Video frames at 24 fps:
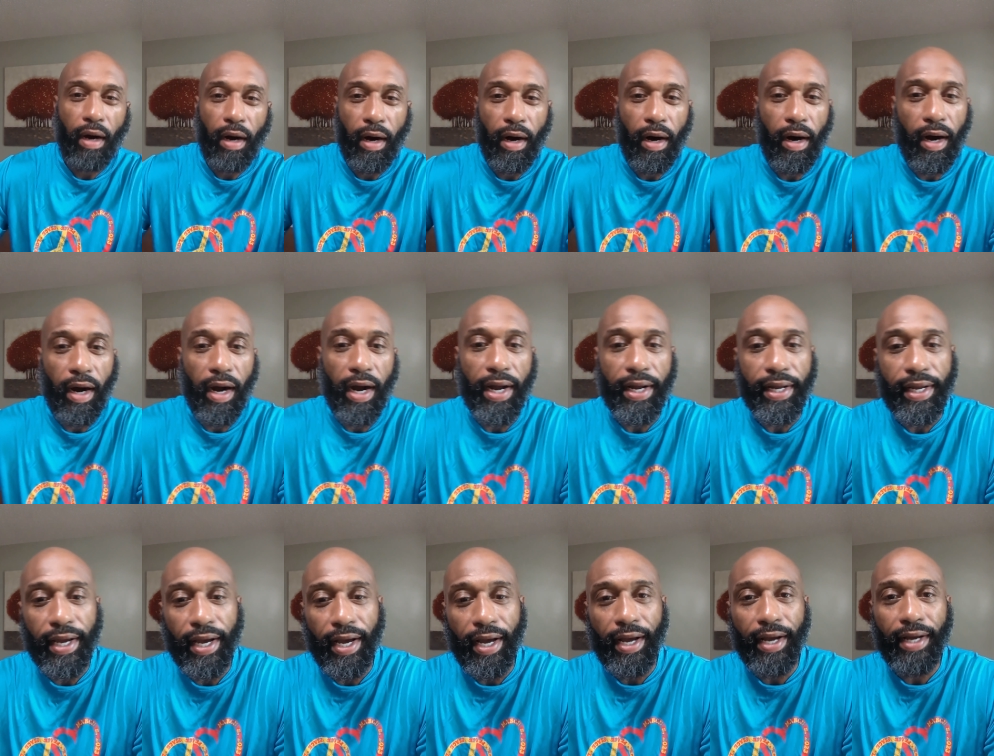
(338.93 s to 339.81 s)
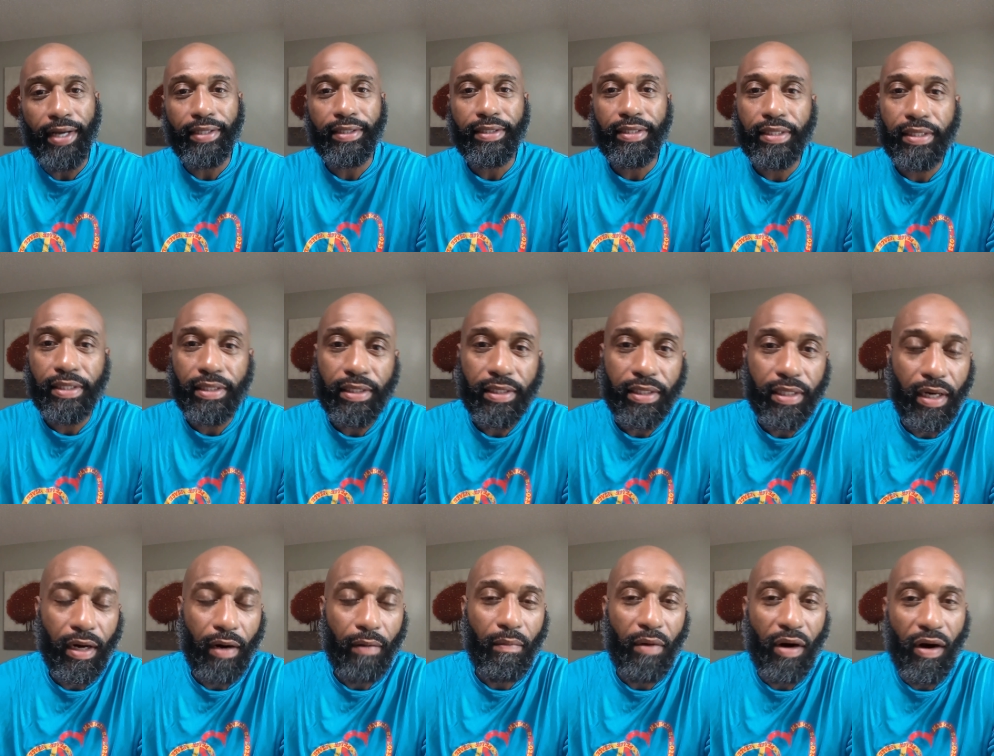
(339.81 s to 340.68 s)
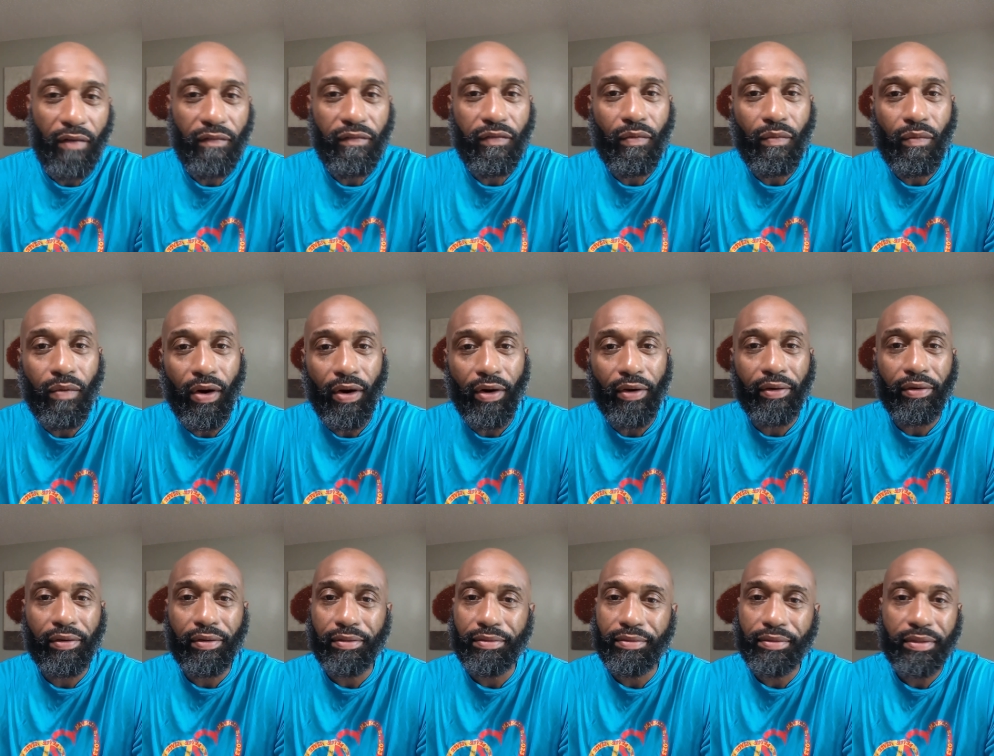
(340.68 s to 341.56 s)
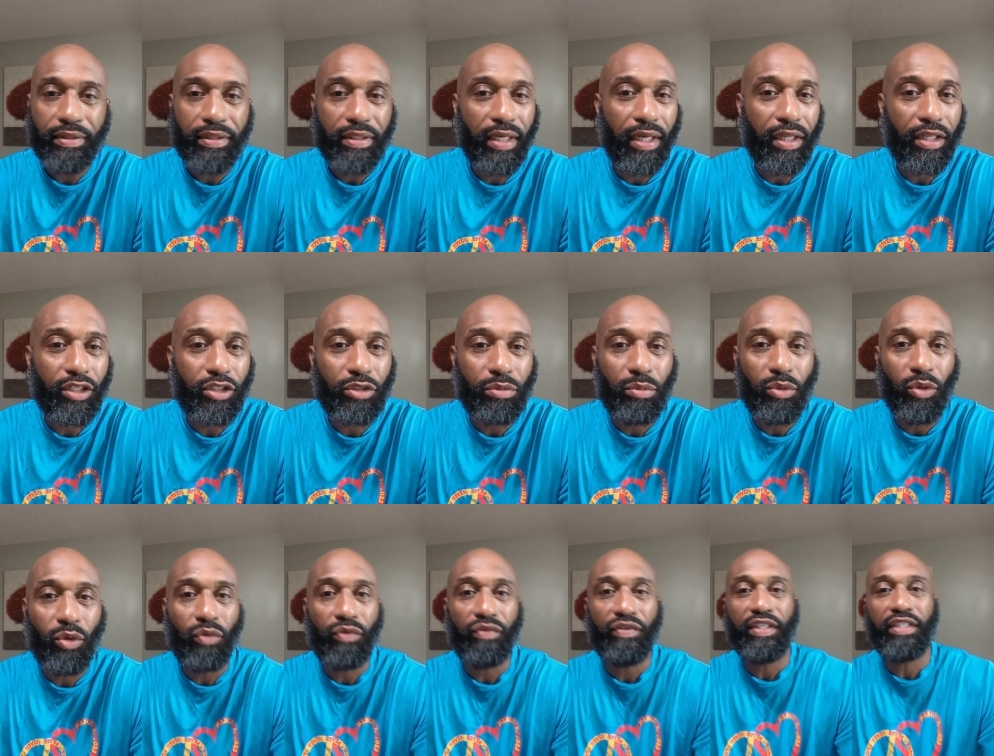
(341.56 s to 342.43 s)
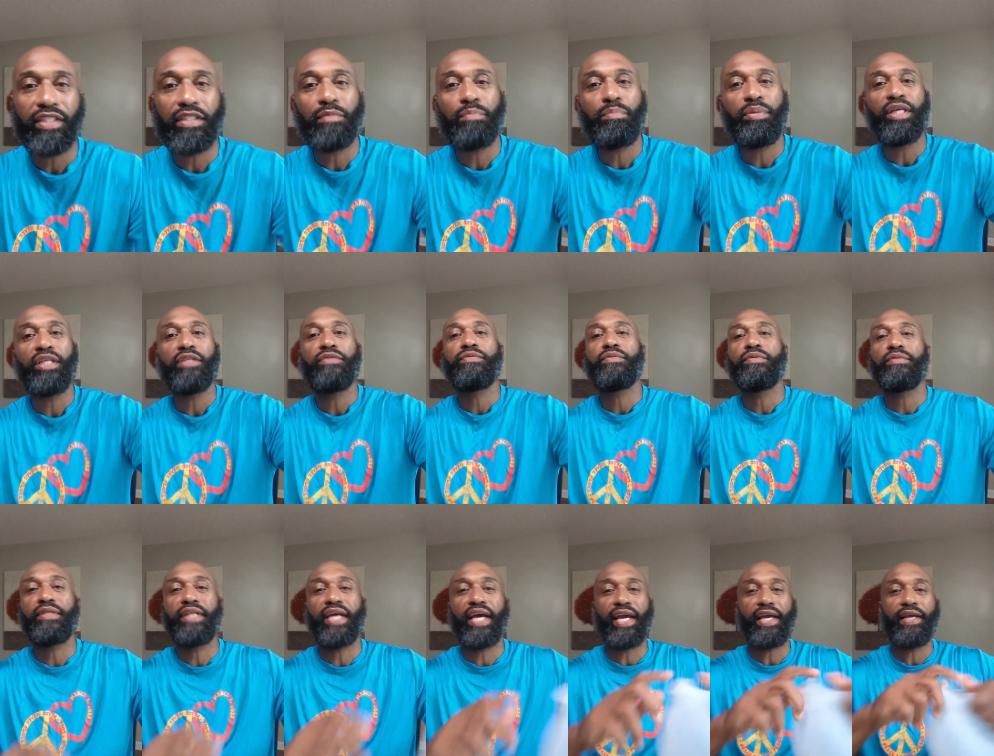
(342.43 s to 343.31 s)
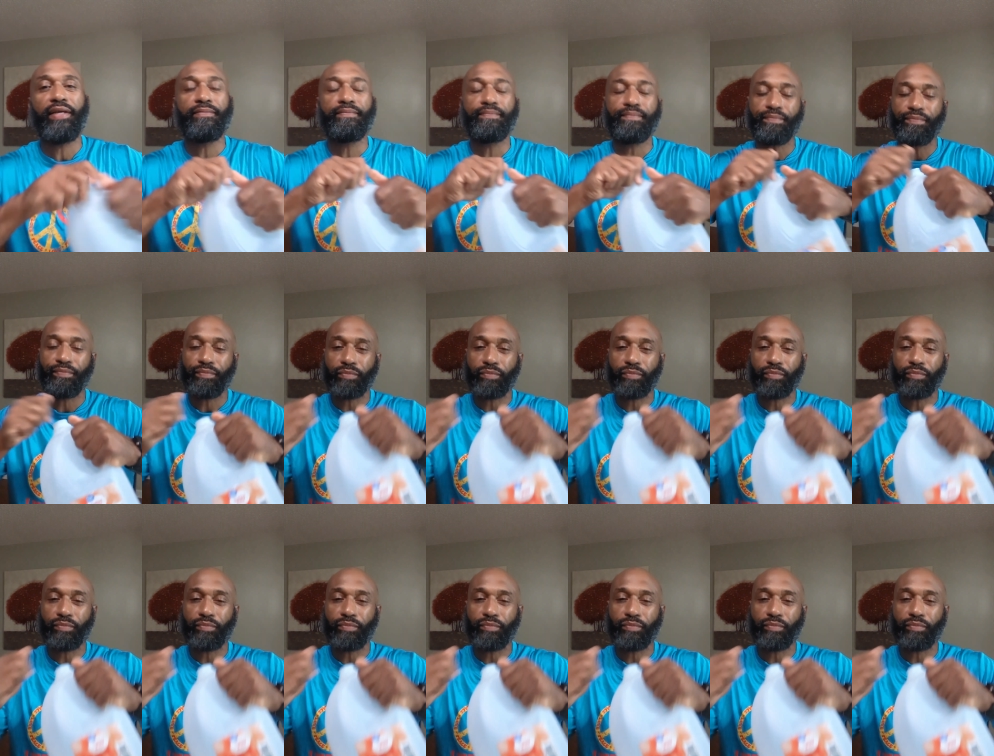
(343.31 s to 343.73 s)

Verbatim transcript: All right, guys. I'm off from work. Another smooth, easy, peaceful day.